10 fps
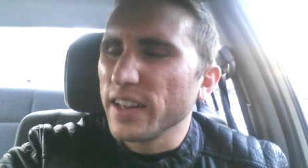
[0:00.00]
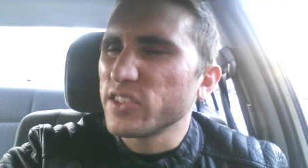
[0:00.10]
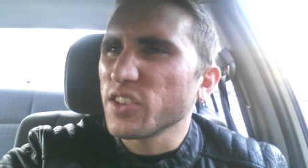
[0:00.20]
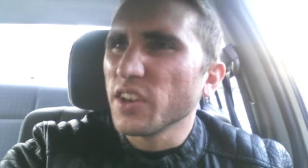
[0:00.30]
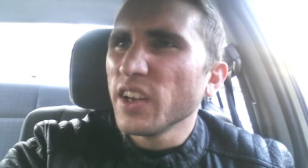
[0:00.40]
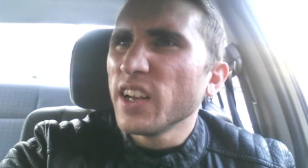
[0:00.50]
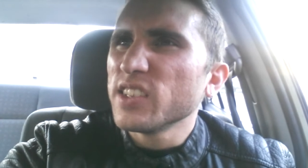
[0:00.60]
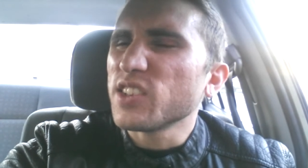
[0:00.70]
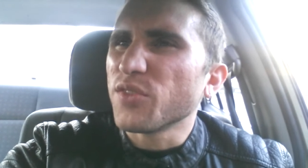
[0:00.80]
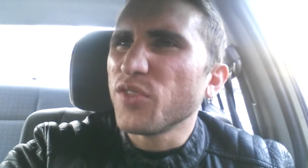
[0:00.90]
It's a
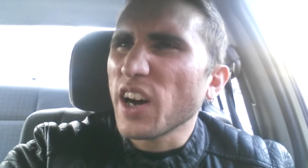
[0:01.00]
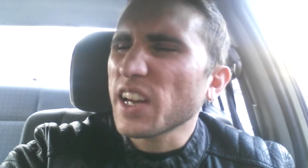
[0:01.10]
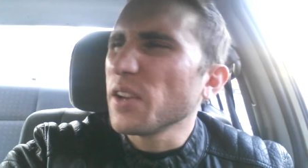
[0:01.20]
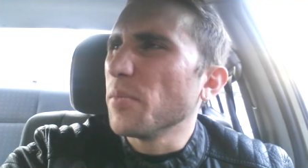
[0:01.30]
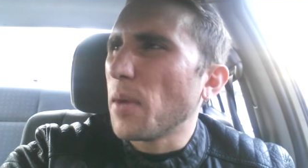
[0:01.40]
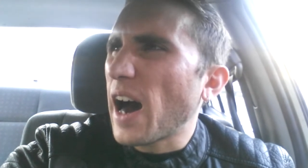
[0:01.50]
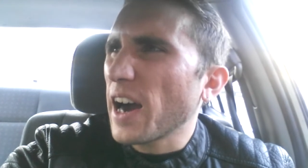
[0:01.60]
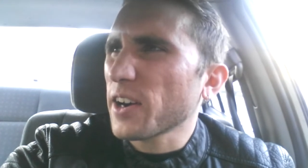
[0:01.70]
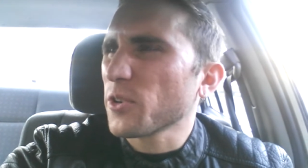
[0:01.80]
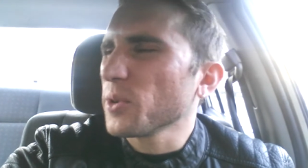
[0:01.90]
it's a fucking
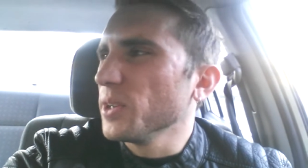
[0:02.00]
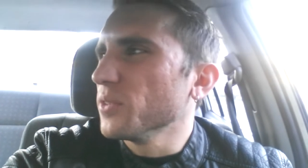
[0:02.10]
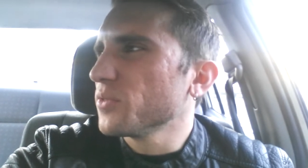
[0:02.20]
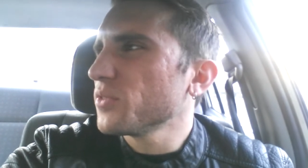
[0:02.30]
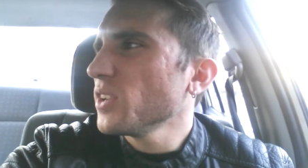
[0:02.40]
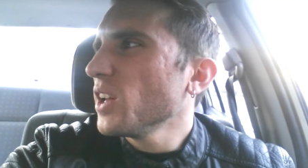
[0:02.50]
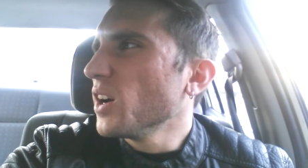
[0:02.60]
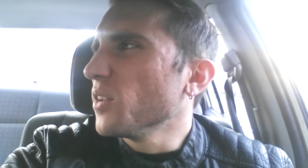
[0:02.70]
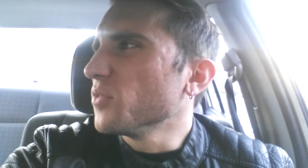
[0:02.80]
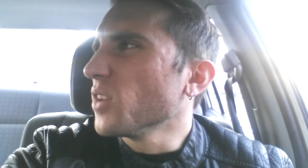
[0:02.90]
mockery of
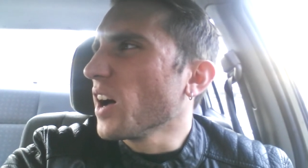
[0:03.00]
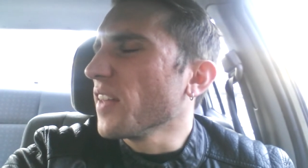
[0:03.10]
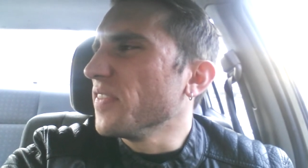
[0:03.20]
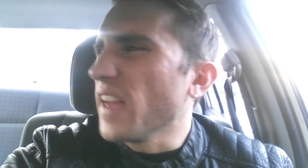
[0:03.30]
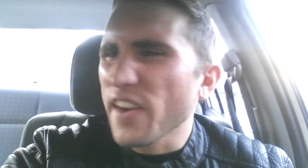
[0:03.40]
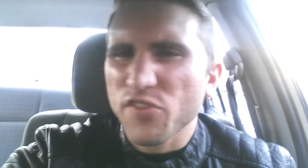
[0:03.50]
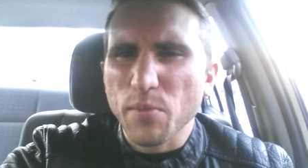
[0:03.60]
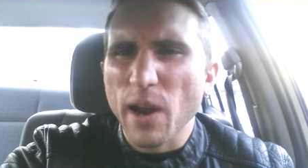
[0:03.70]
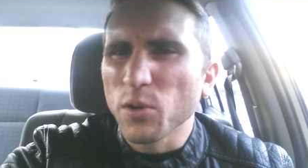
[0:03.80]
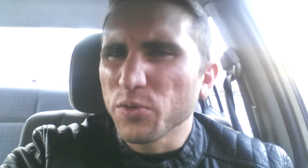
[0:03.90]
of uh, death
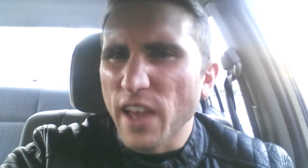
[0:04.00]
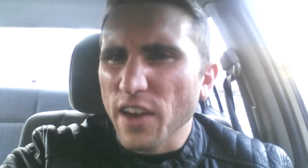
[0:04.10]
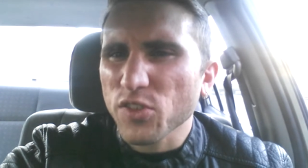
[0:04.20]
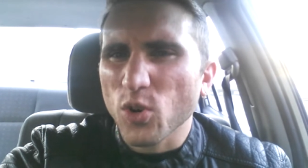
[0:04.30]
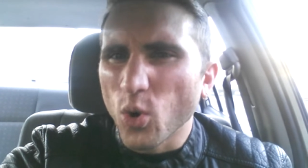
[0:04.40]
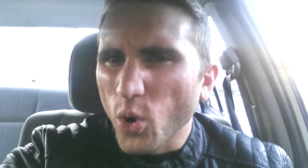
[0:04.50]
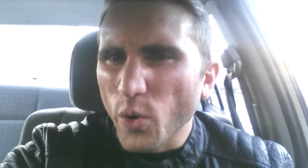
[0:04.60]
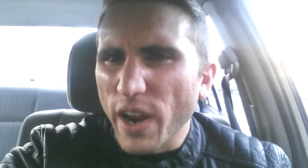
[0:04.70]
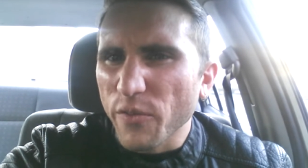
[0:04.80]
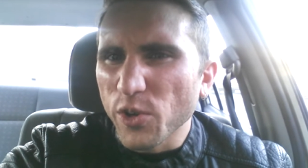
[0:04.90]
metal, deathcore,
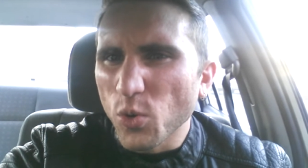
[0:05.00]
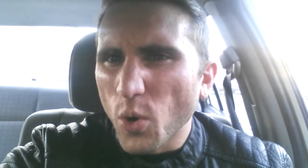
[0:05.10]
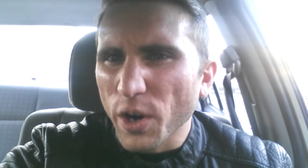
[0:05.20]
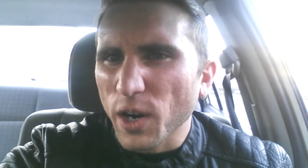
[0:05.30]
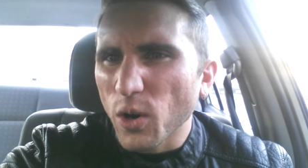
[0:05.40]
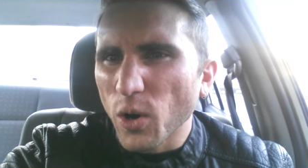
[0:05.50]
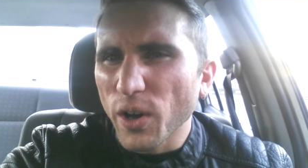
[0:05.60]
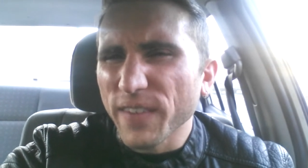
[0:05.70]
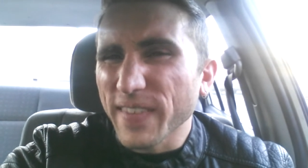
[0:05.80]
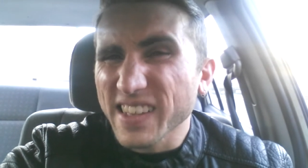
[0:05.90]
whatever you want to
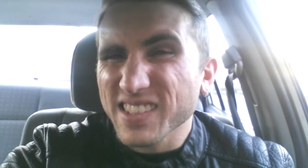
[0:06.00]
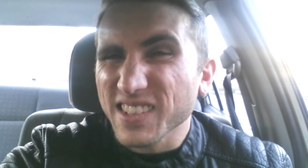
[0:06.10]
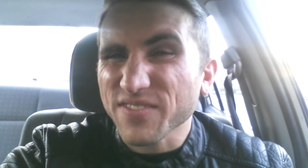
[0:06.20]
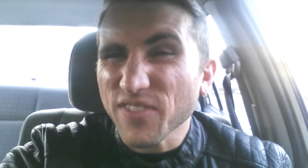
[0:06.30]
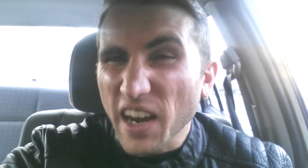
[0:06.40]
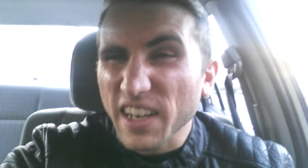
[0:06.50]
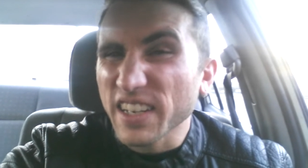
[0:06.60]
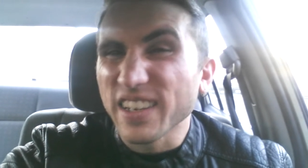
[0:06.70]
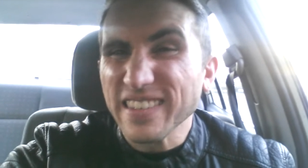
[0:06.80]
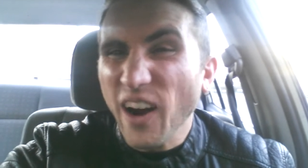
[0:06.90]
call it. That's a
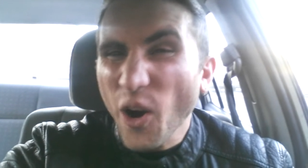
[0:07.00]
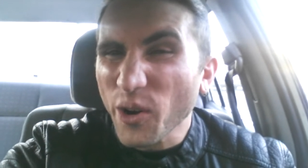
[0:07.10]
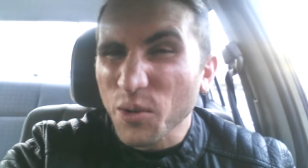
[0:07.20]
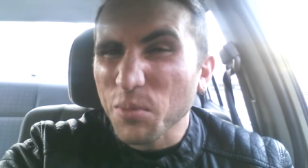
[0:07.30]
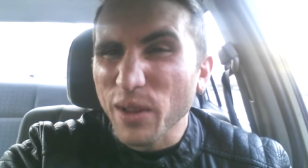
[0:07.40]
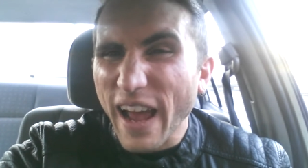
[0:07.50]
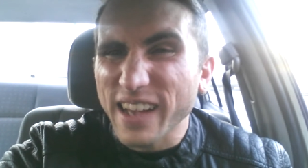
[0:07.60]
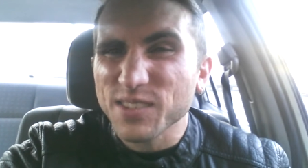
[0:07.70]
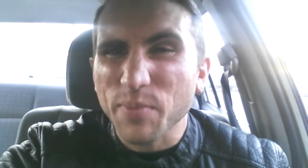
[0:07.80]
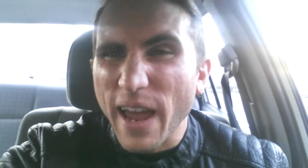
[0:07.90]
fucking horrible
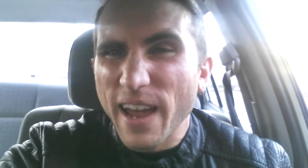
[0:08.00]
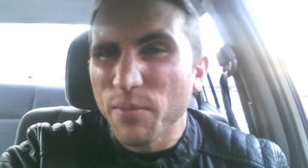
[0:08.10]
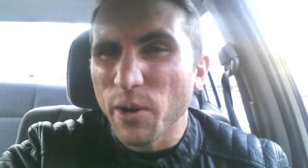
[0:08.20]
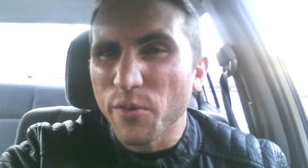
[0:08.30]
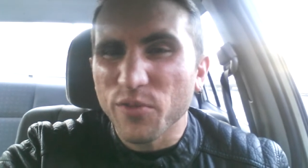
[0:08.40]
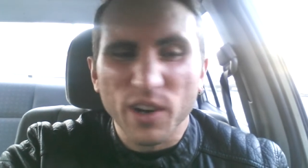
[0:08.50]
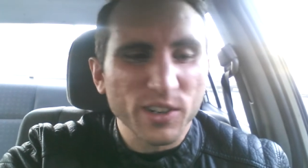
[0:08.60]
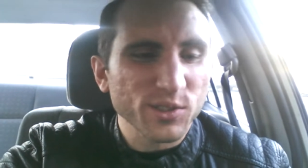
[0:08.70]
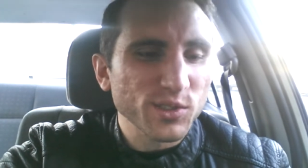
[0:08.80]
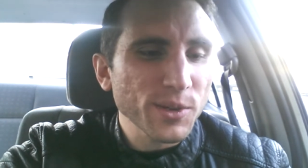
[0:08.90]
ass band,
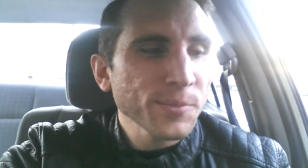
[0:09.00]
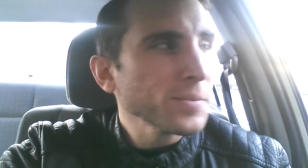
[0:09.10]
motherfuckers.